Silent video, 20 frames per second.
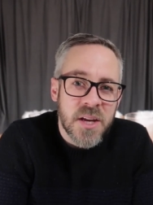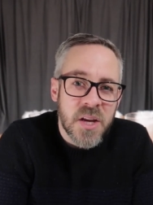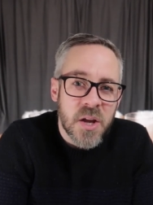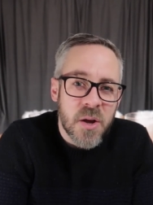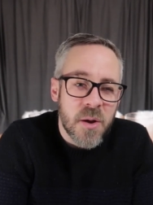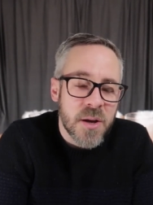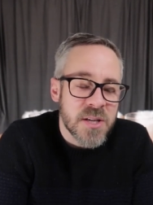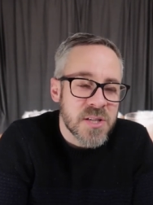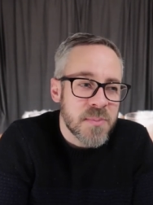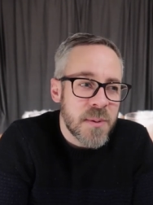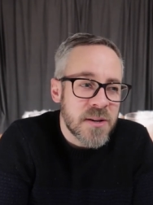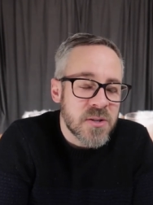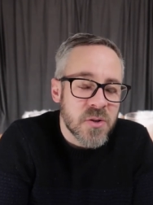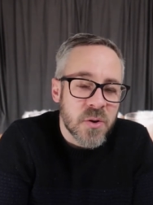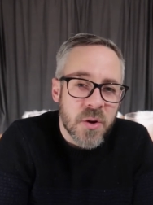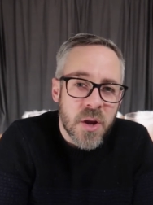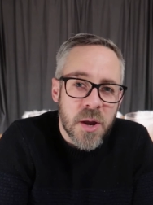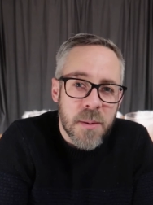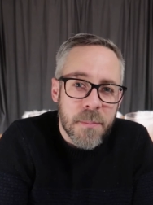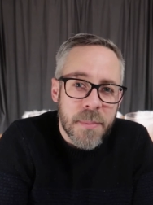you know, I expect
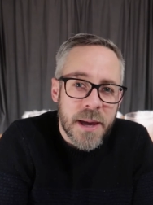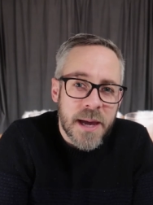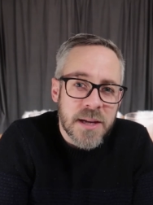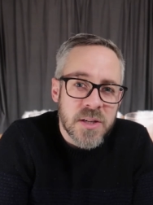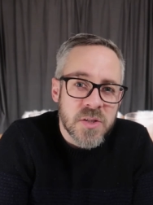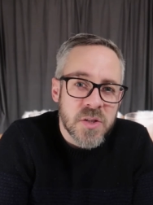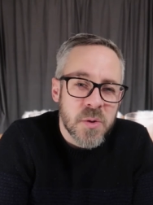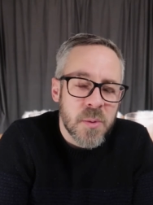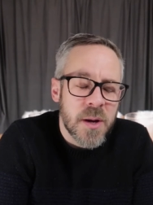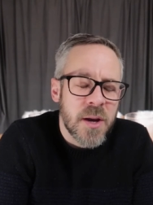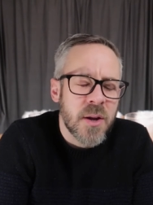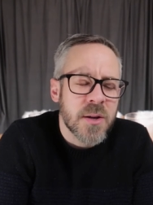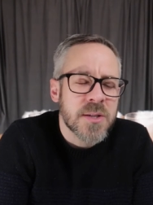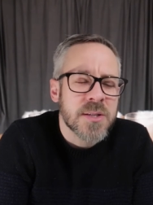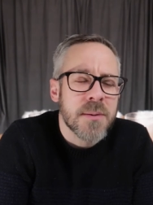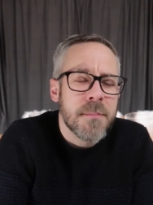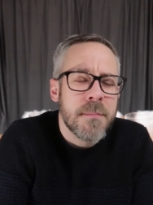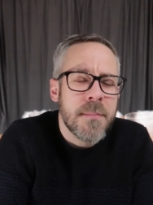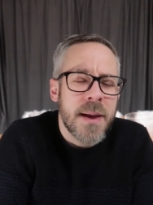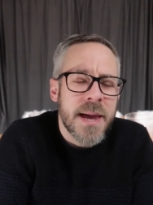I'll go back to. It
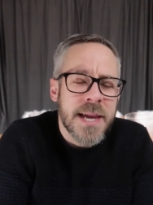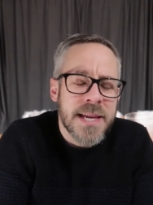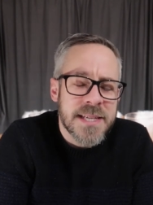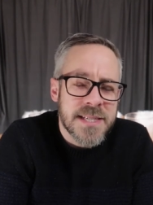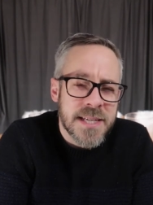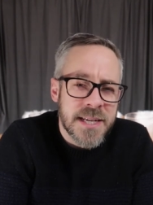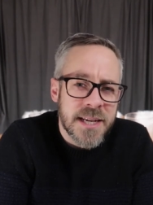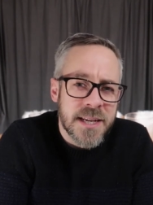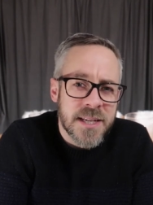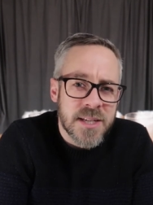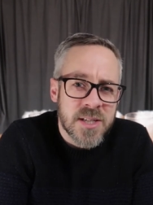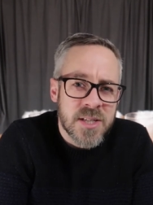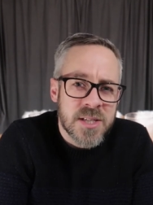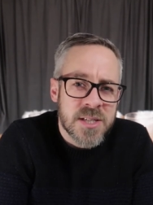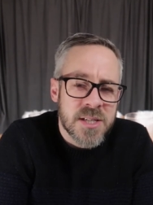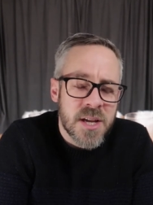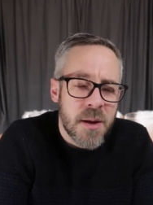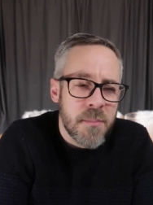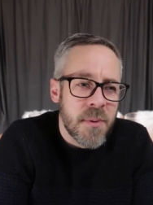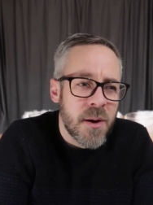looks amazing in the
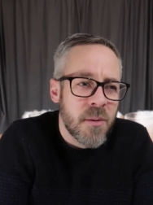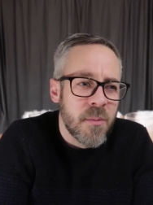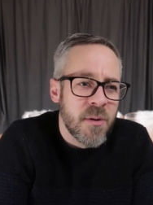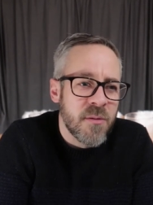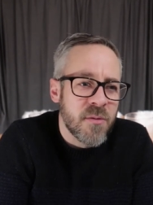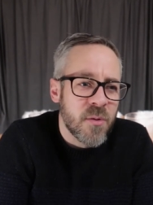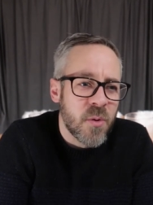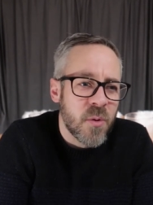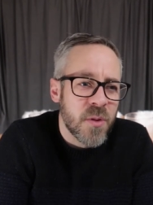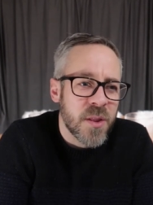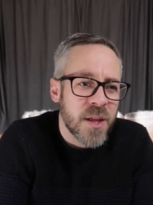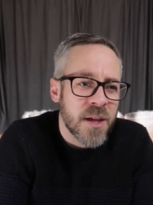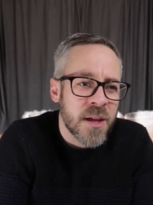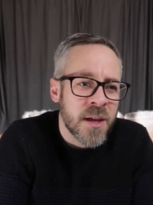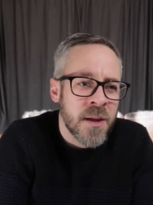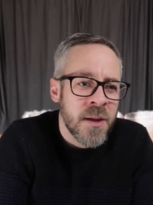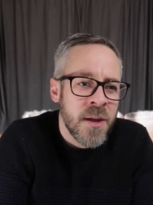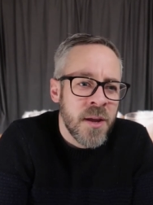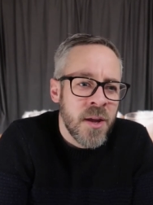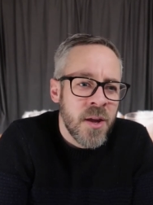summer with all
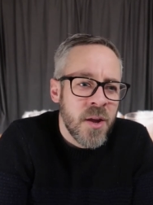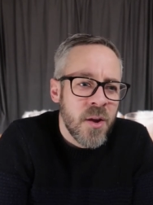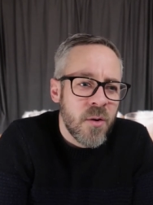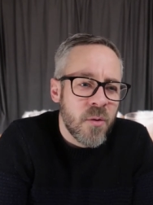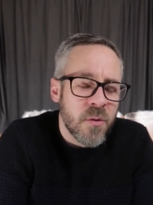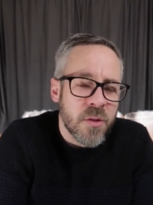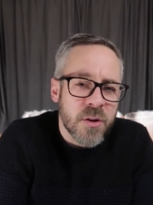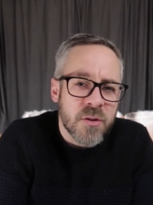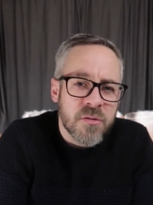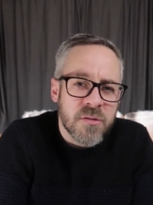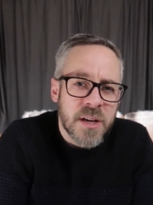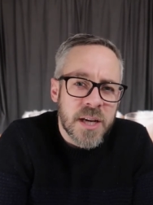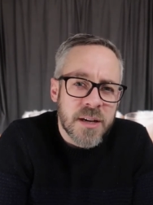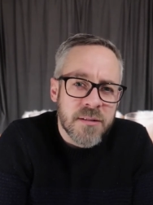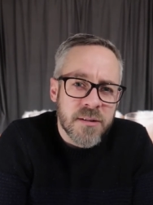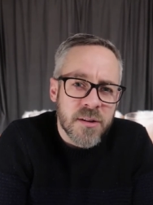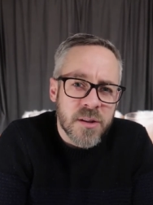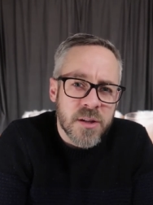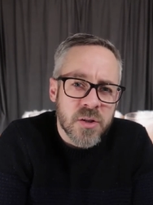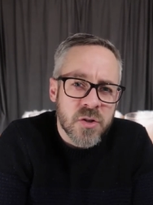the
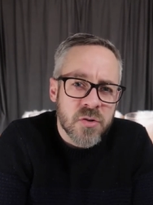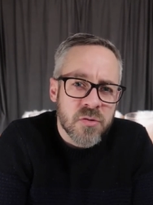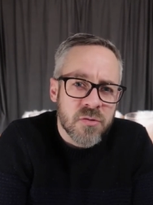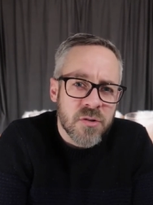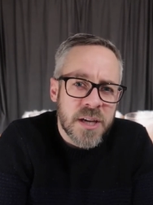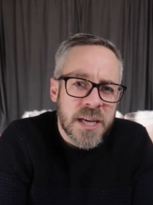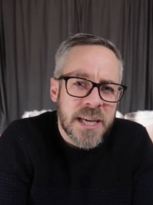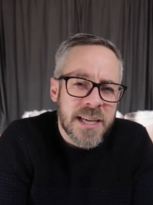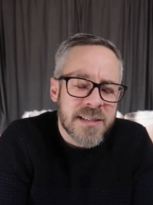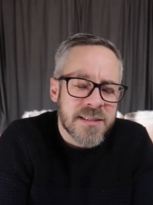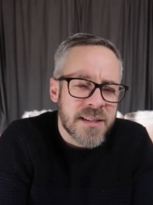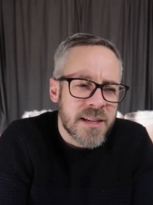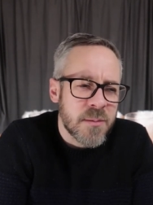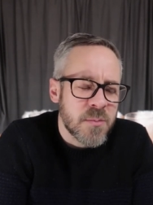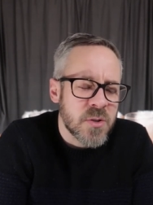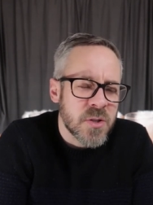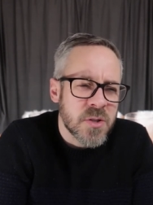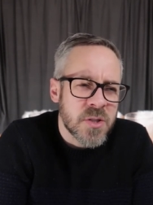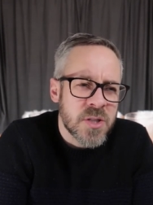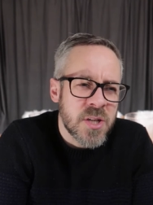greenery on the trees, and there are
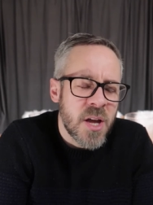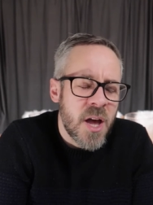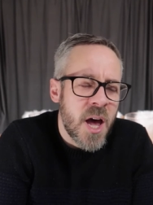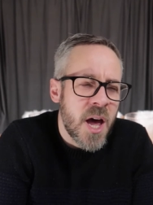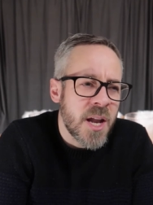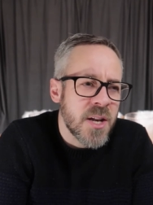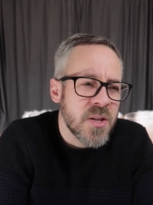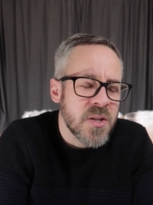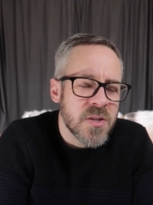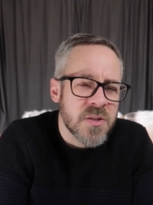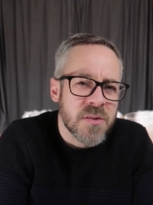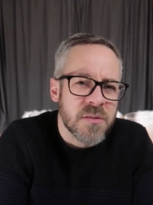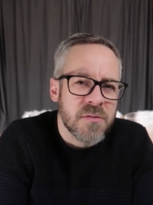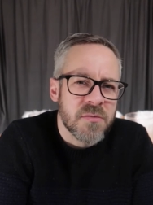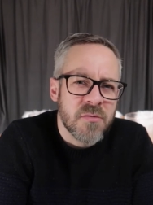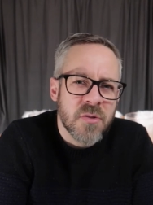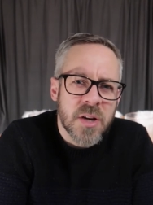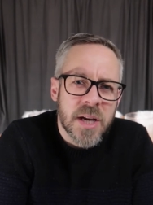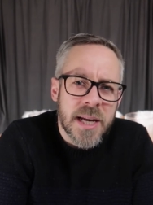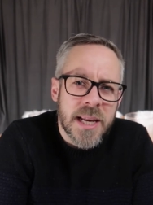just tons
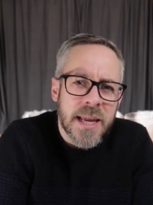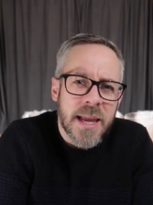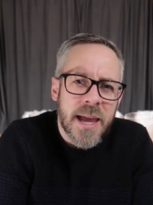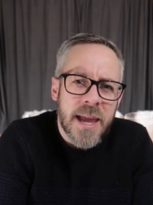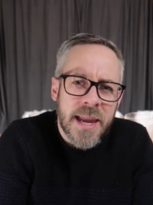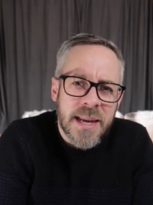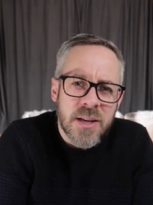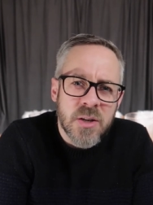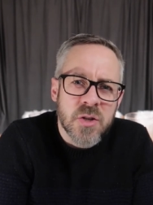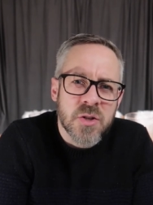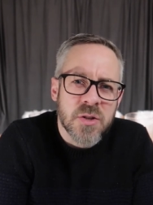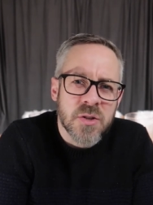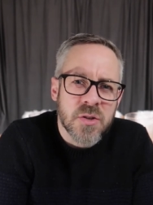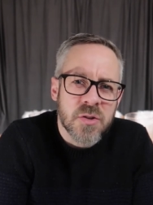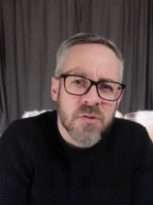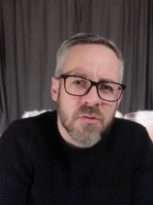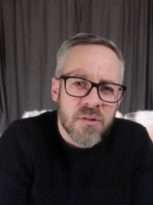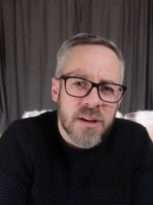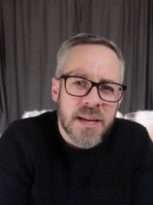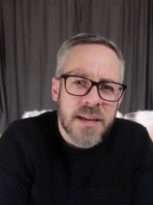of really ancient
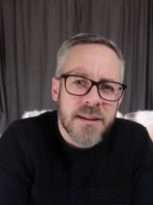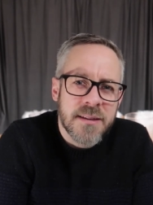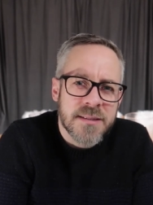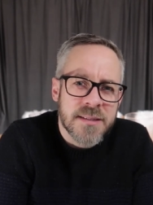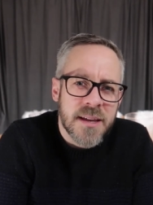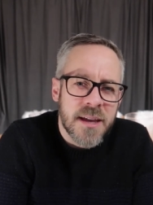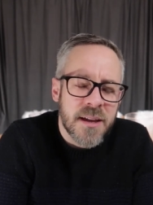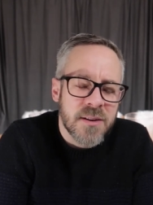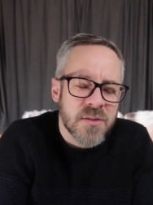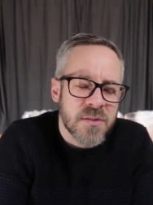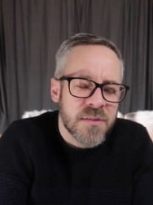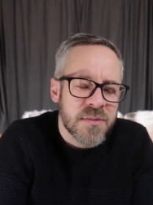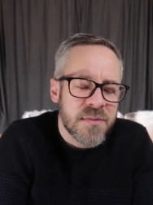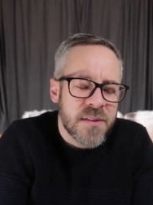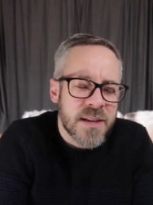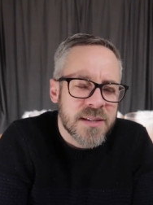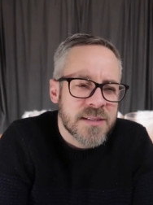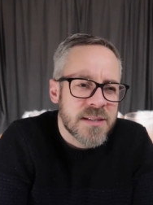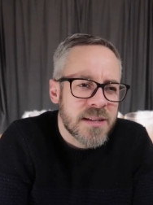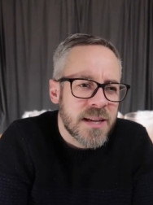trees there, just
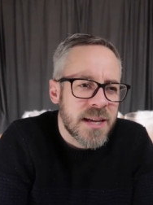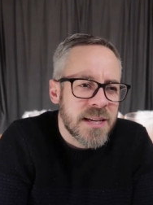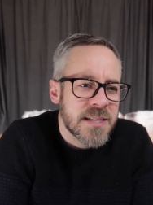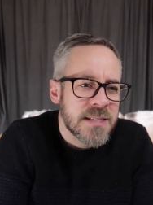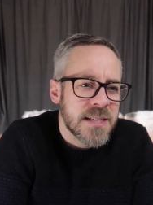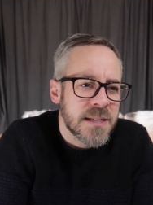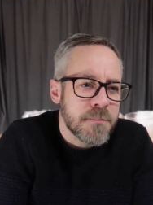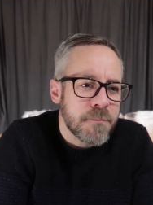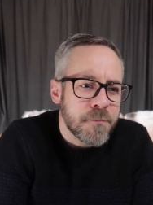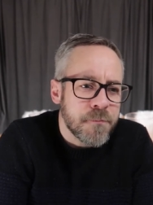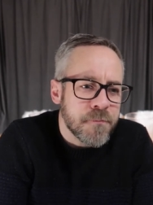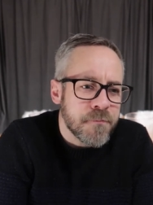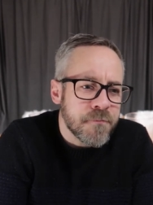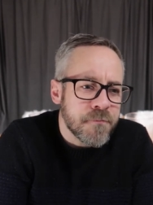fascinating.